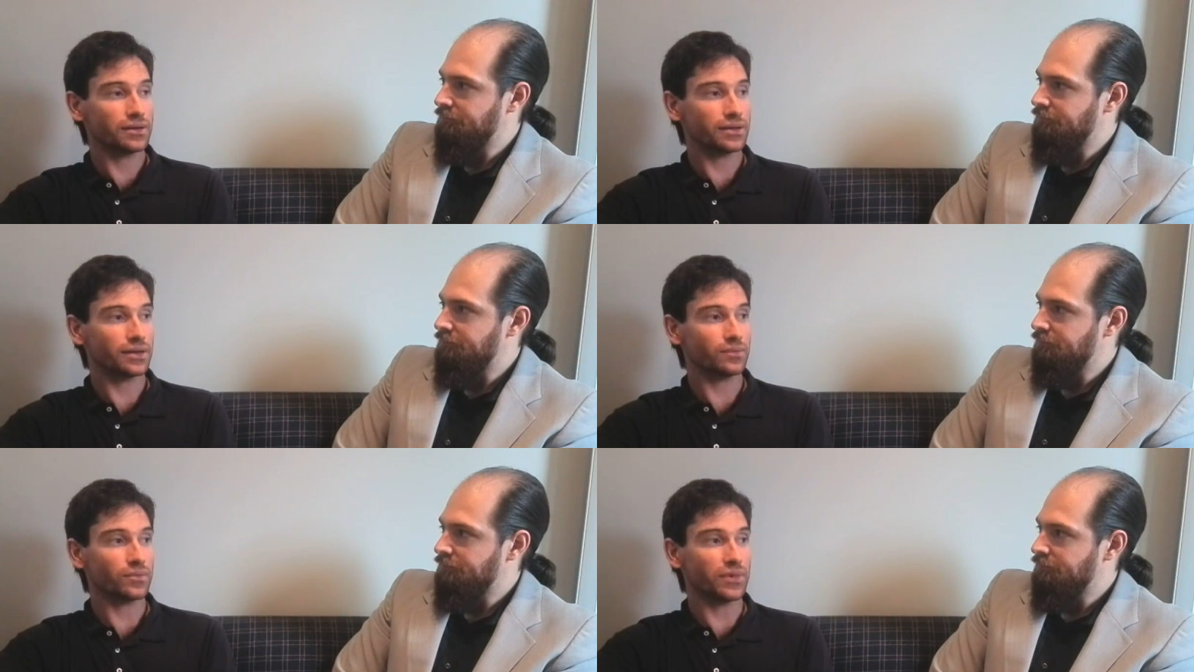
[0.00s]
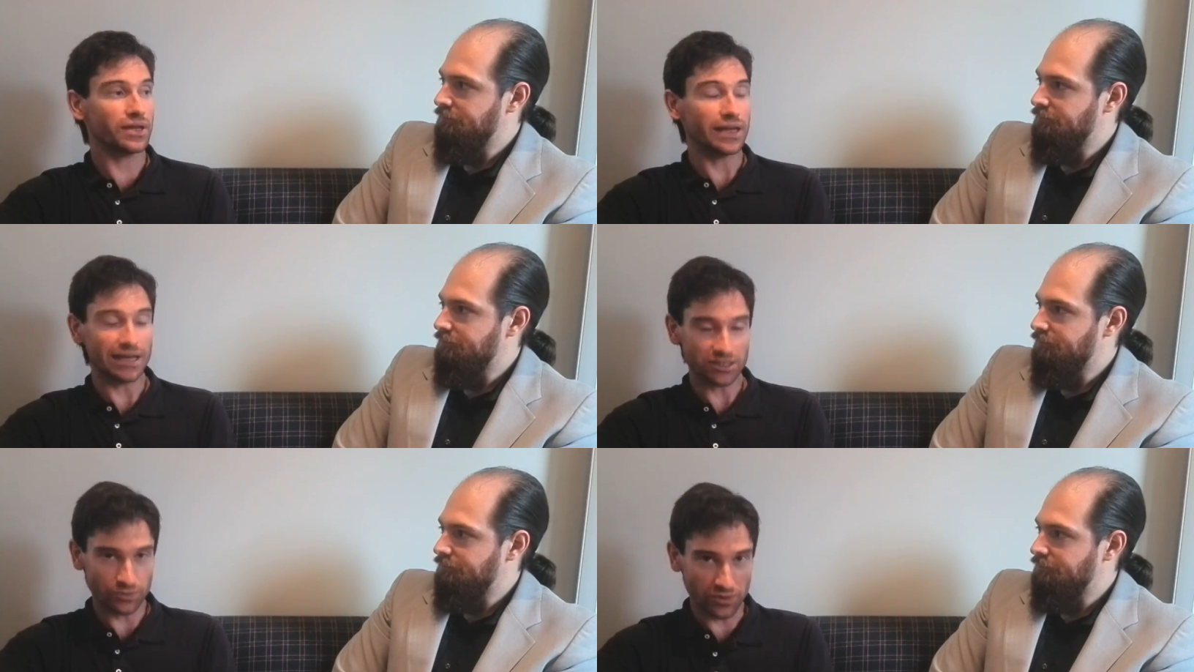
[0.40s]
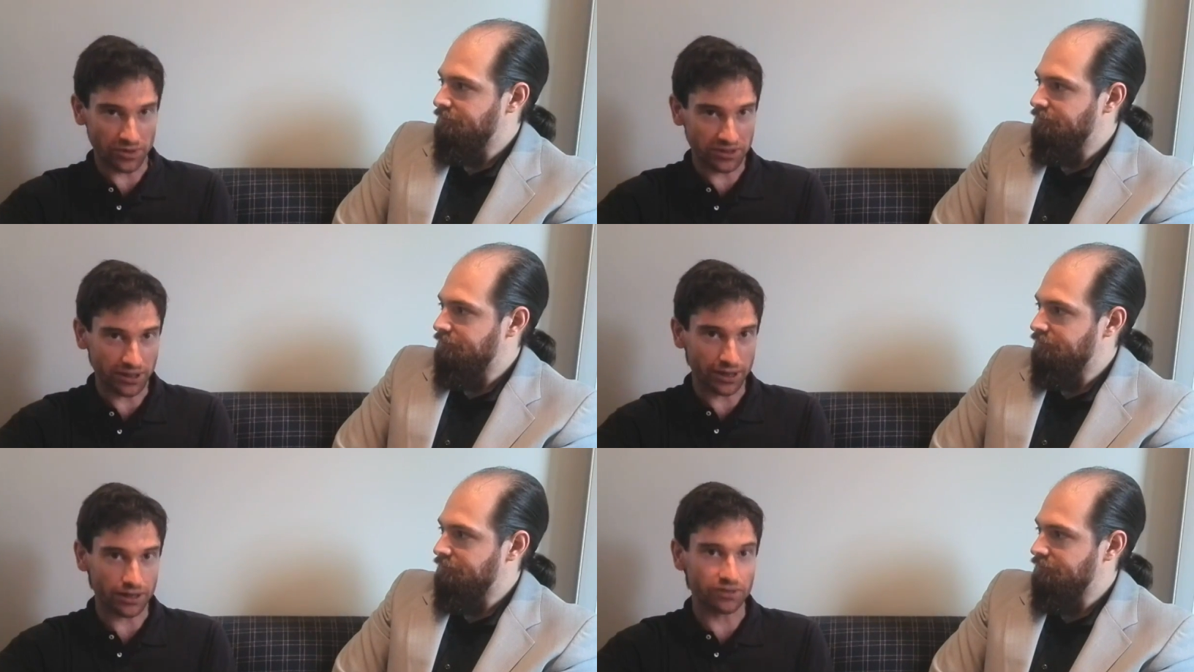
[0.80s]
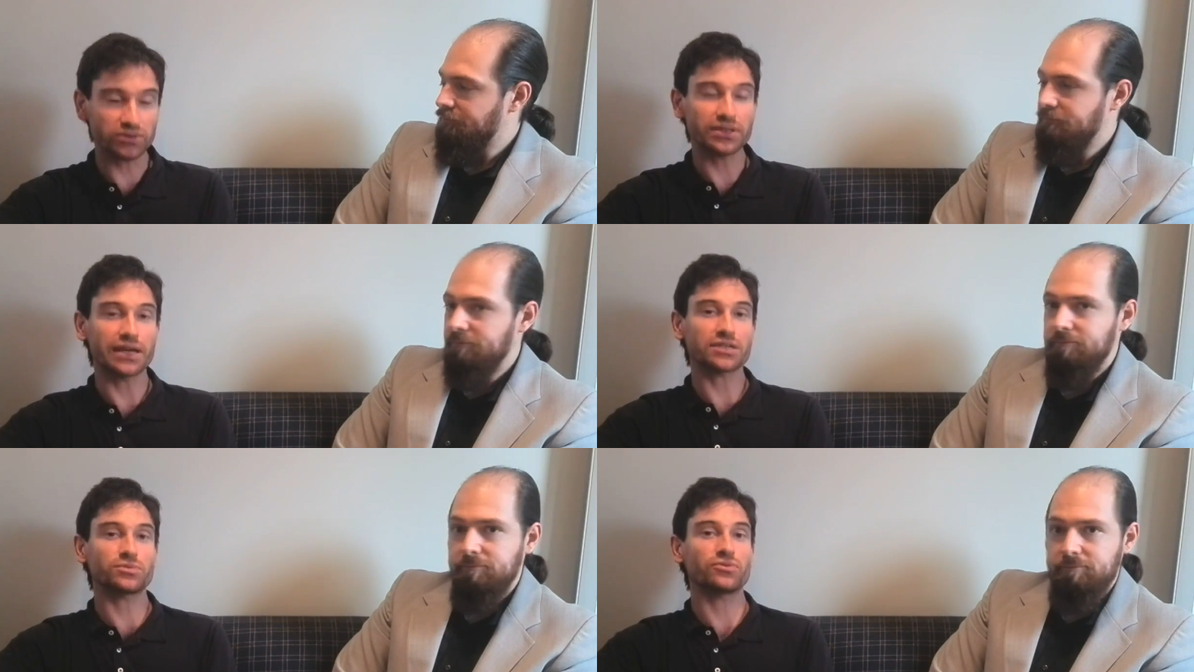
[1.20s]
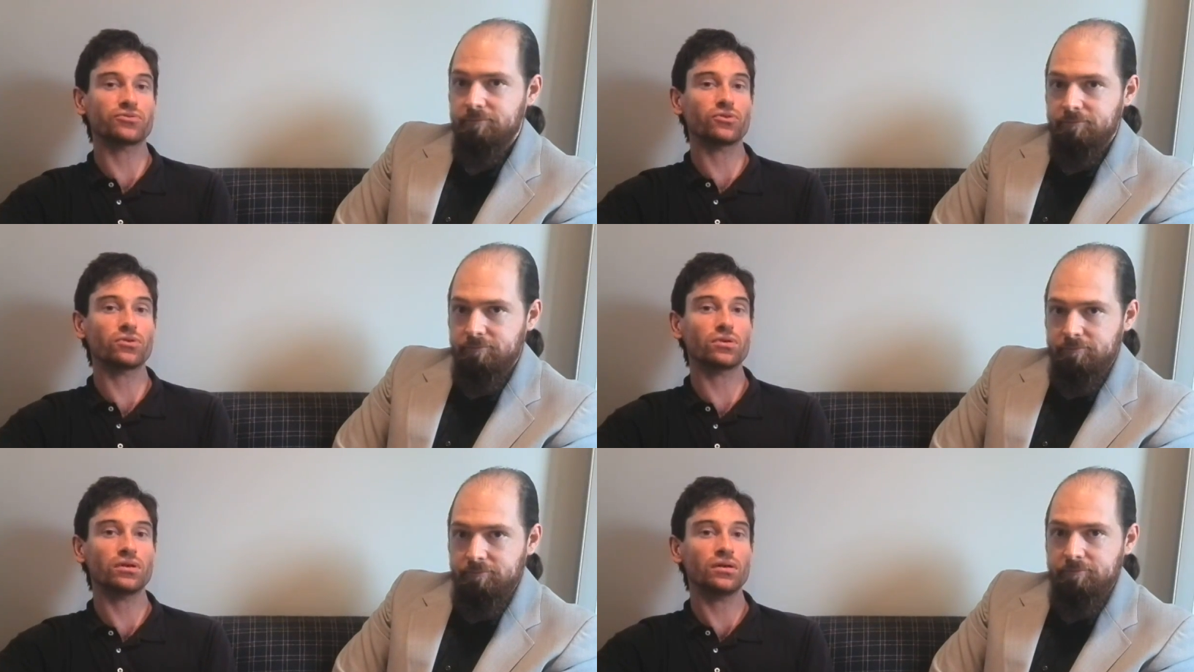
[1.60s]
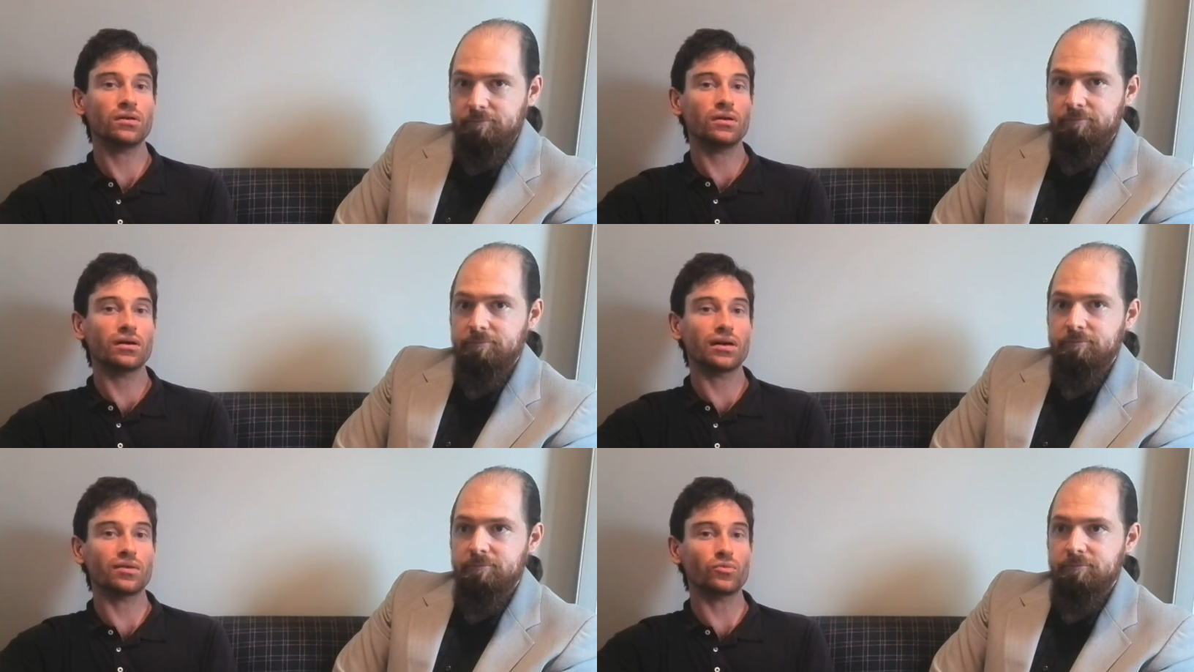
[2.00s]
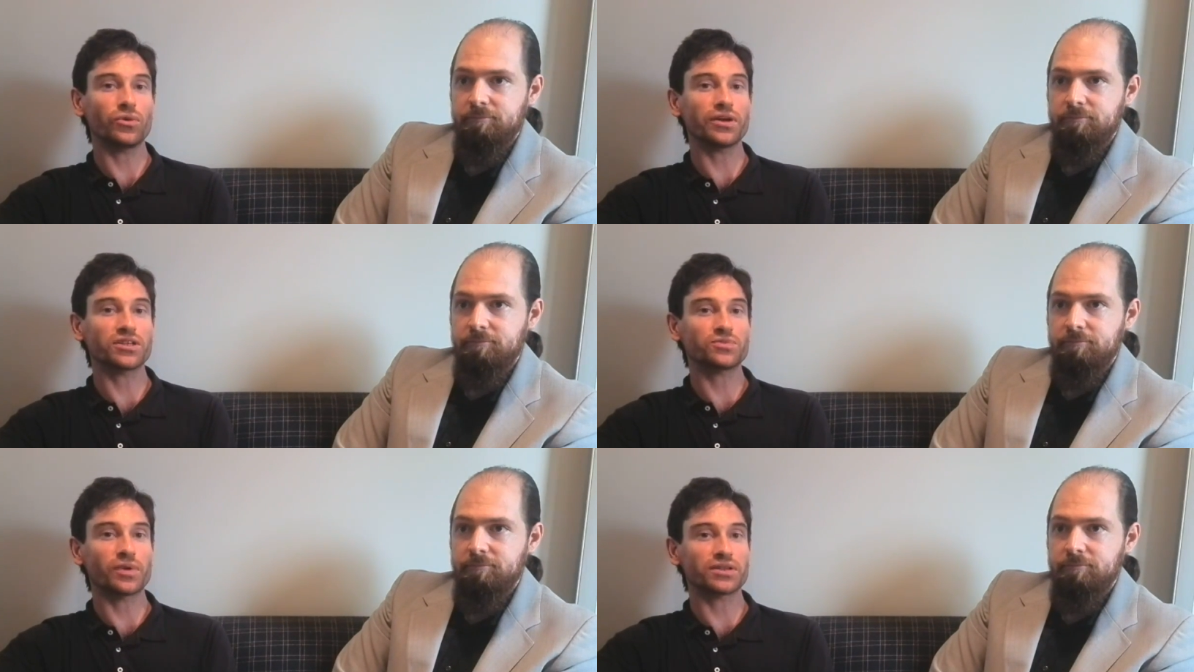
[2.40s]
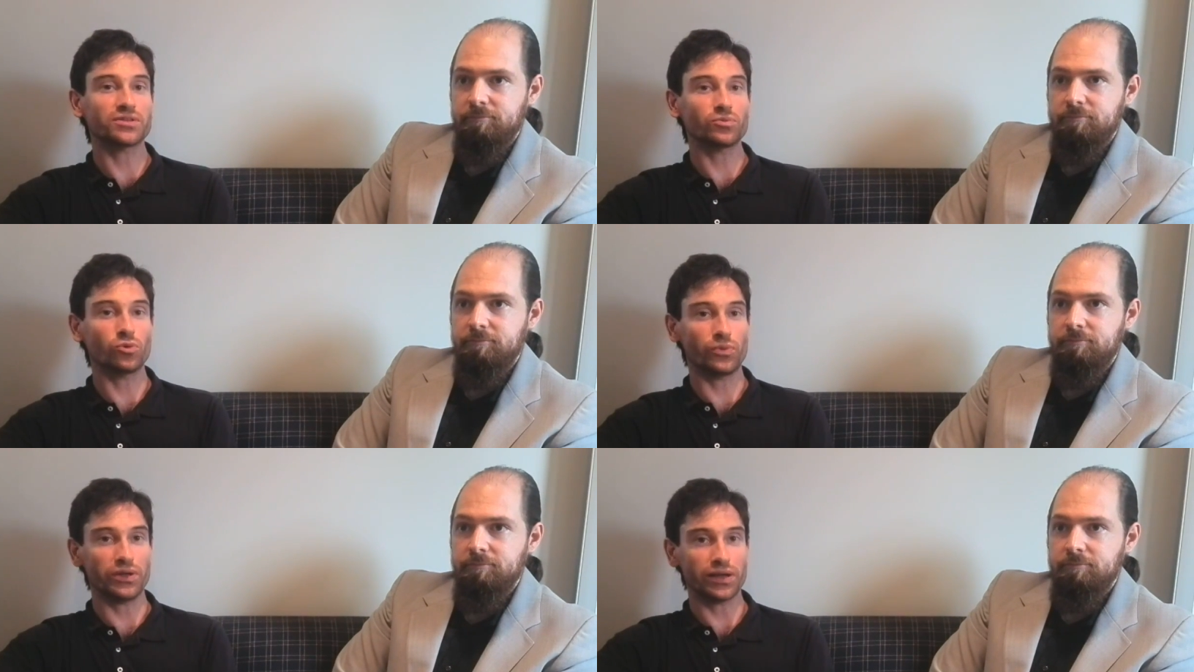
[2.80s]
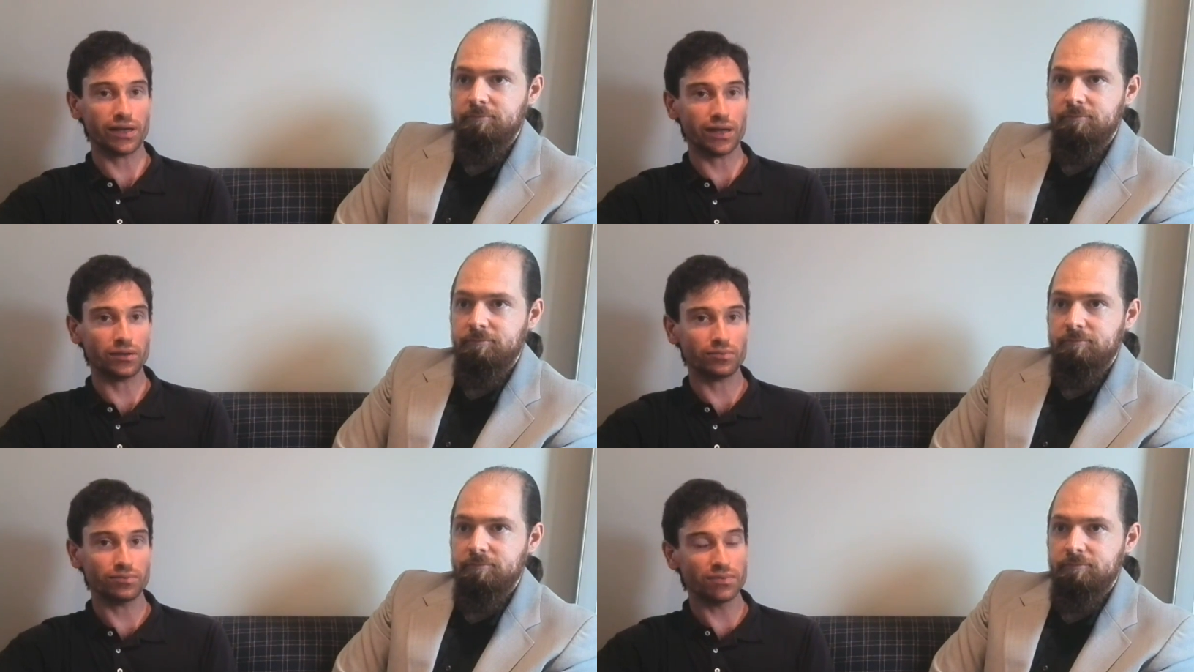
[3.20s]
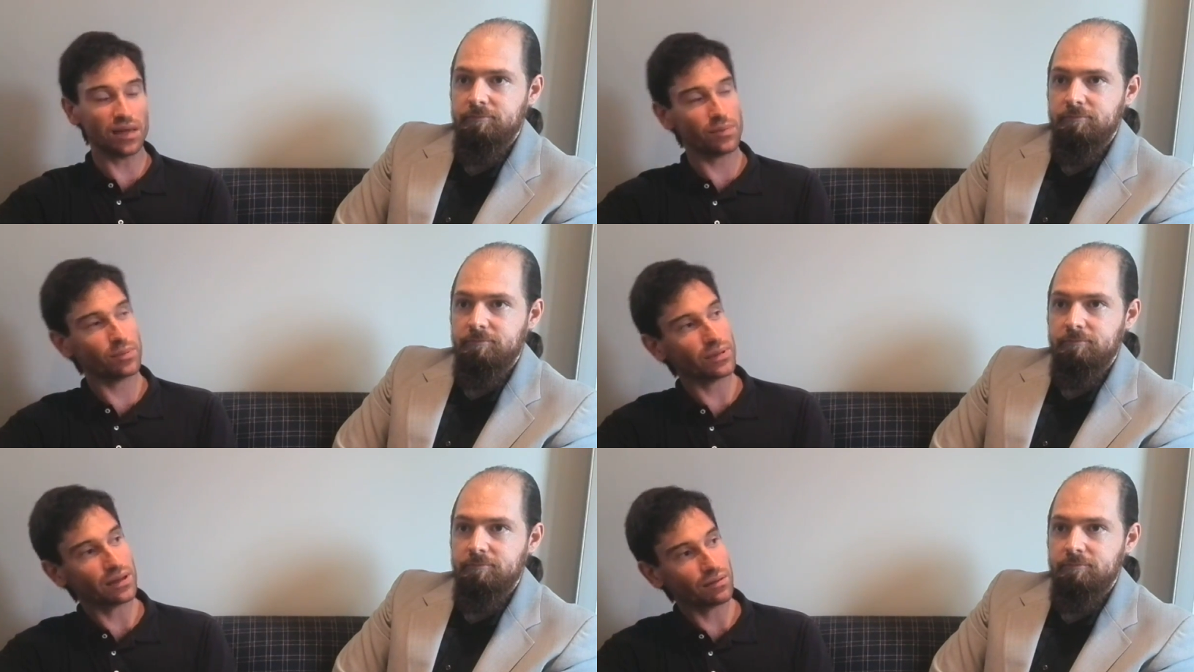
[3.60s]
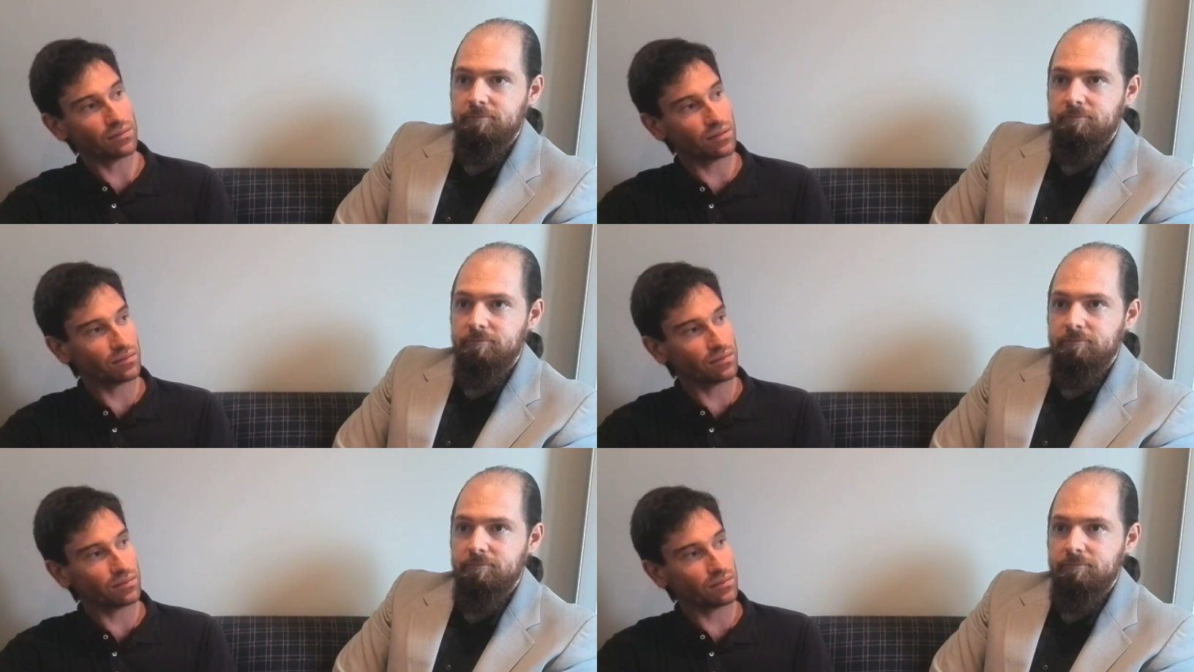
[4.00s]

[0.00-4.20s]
Speaker 1: Um, it has been the target of attacks before, and we expect it will be again. Maybe a bit,